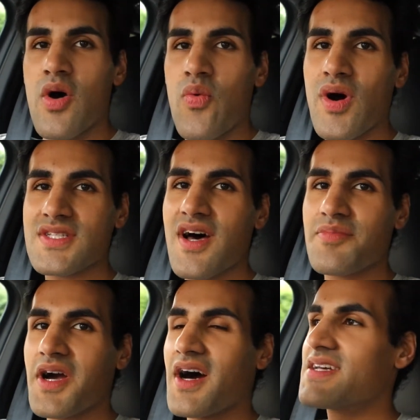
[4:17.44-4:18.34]
What's
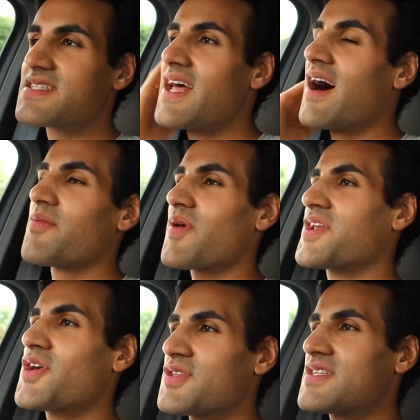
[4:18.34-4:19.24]
up guys? Now, I
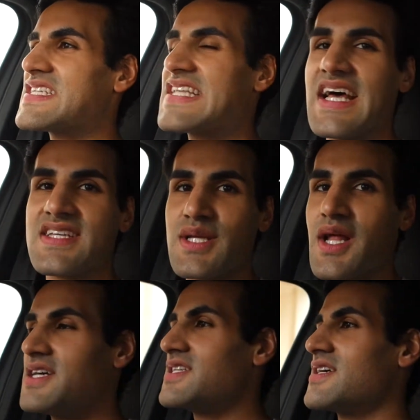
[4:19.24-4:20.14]
know this is less than
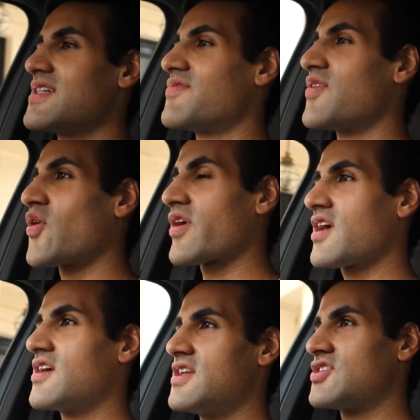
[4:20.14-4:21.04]
ideal
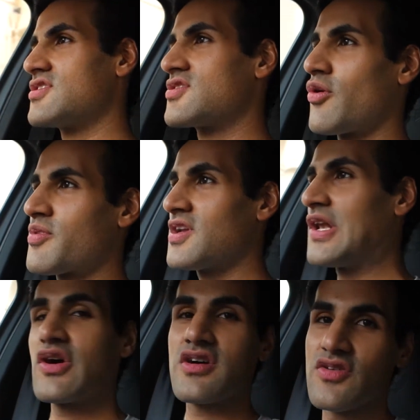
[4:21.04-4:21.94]
vlogging conditions, so I'm gonna
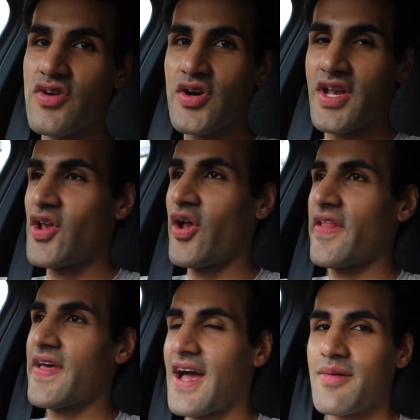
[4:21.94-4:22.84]
look at the road and not
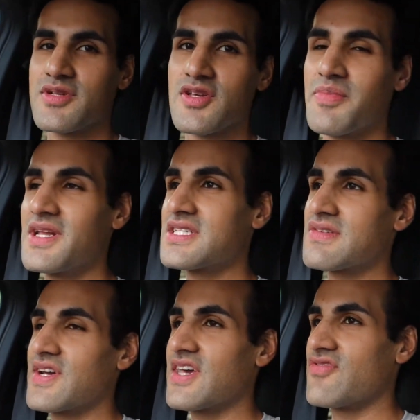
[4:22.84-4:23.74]
at the camera, so please
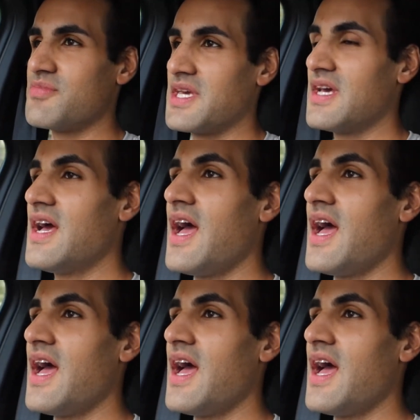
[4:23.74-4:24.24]
forgive me.